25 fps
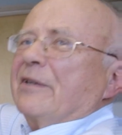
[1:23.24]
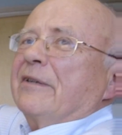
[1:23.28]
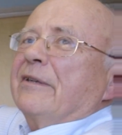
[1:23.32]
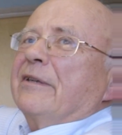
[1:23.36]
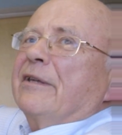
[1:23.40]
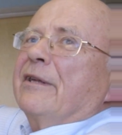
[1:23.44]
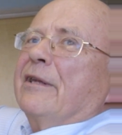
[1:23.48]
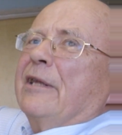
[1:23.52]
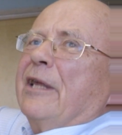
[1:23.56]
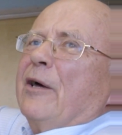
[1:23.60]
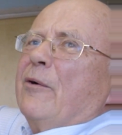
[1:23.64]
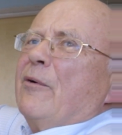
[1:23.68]
the,
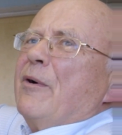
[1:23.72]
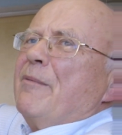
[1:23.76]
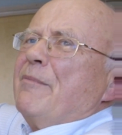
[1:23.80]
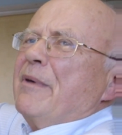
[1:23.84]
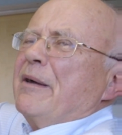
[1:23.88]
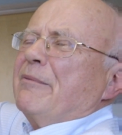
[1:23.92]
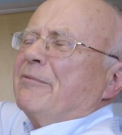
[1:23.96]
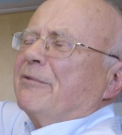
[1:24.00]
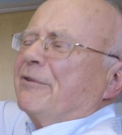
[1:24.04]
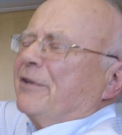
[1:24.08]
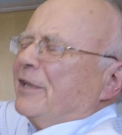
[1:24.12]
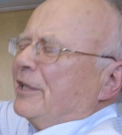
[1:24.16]
the lower
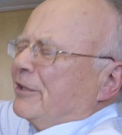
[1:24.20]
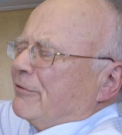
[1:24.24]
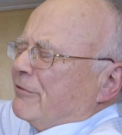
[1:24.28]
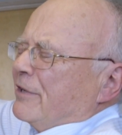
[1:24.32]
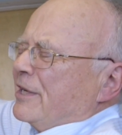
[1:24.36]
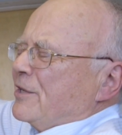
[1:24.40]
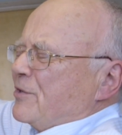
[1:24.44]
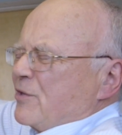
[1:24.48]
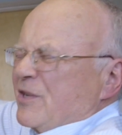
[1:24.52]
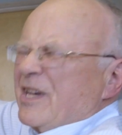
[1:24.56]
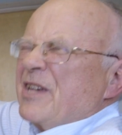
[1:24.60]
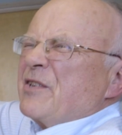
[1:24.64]
memory
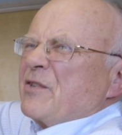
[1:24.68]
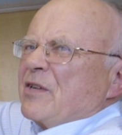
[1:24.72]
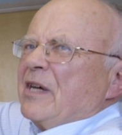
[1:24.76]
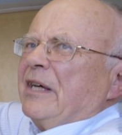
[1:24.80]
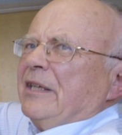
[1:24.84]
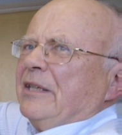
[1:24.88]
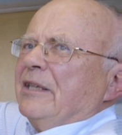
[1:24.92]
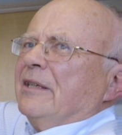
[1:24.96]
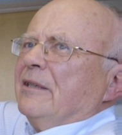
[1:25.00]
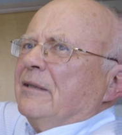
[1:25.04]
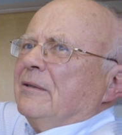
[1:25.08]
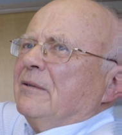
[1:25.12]
address. Yes,
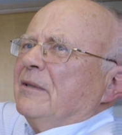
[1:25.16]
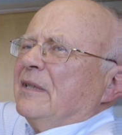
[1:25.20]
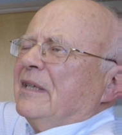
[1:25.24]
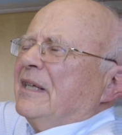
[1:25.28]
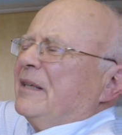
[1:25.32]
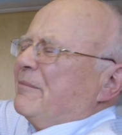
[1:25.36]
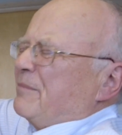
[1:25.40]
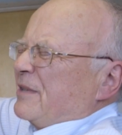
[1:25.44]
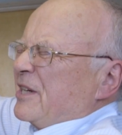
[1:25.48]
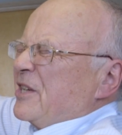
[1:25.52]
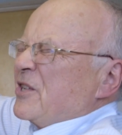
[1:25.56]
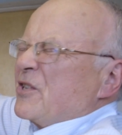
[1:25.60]
I know,
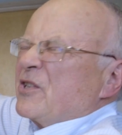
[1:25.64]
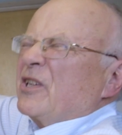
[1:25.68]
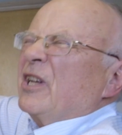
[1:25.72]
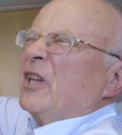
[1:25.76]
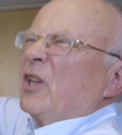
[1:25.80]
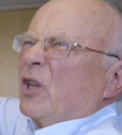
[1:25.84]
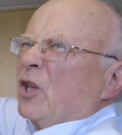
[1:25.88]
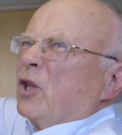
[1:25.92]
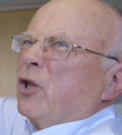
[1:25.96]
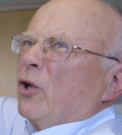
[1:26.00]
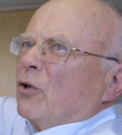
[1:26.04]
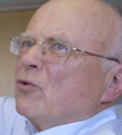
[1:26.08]
but it's
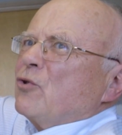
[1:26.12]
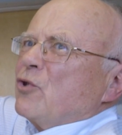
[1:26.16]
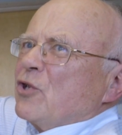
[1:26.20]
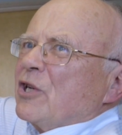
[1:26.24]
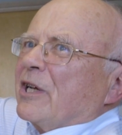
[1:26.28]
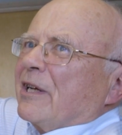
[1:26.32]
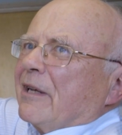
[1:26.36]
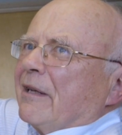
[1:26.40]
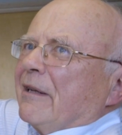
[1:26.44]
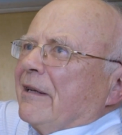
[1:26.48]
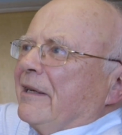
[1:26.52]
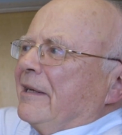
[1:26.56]
still
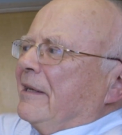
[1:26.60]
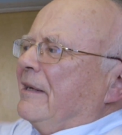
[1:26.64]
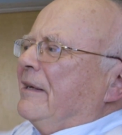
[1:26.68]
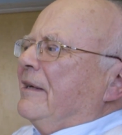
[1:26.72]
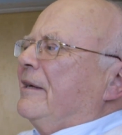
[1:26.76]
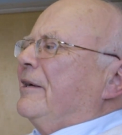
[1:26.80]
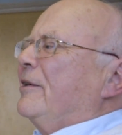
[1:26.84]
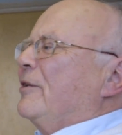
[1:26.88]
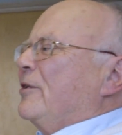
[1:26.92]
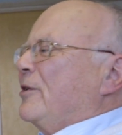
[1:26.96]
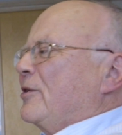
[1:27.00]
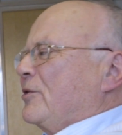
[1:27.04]
logically
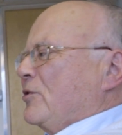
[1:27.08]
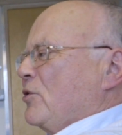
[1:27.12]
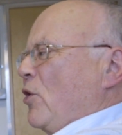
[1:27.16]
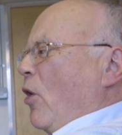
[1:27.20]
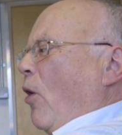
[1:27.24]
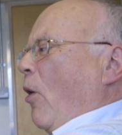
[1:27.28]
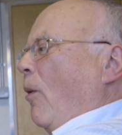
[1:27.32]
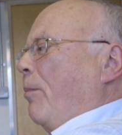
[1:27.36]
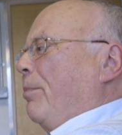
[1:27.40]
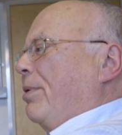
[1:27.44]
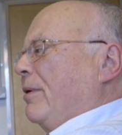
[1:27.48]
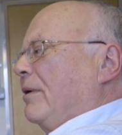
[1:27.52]
the
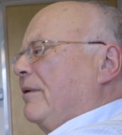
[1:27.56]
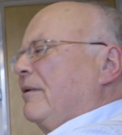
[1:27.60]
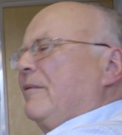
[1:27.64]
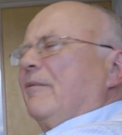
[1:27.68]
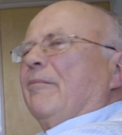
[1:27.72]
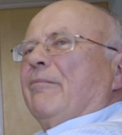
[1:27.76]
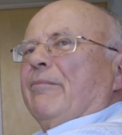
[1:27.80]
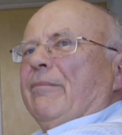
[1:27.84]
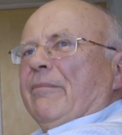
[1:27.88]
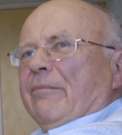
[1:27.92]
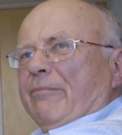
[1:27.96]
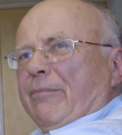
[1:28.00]
top
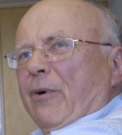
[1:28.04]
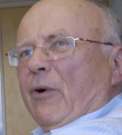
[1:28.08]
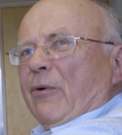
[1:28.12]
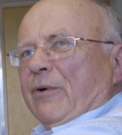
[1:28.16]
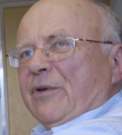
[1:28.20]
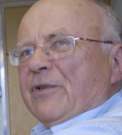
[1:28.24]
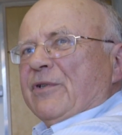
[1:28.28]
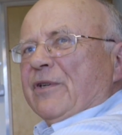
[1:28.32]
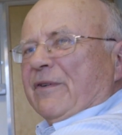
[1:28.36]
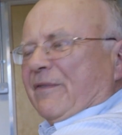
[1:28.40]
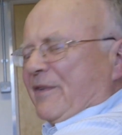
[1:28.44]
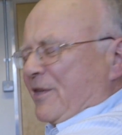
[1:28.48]

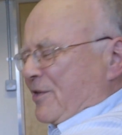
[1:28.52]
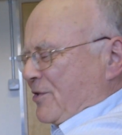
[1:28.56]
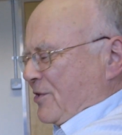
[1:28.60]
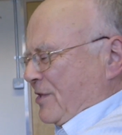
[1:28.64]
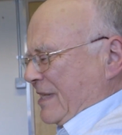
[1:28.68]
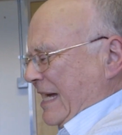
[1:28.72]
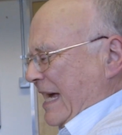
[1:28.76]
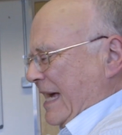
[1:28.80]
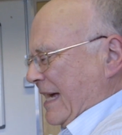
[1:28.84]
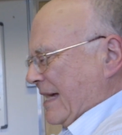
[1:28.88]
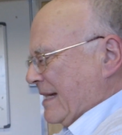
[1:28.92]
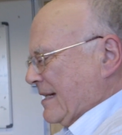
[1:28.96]
point of the
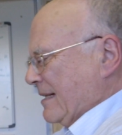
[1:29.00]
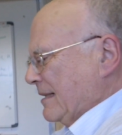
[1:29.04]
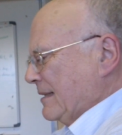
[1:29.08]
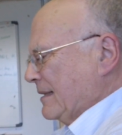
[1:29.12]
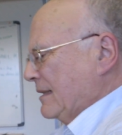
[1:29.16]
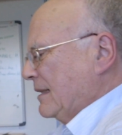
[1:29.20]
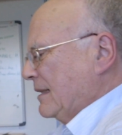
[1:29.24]
stack.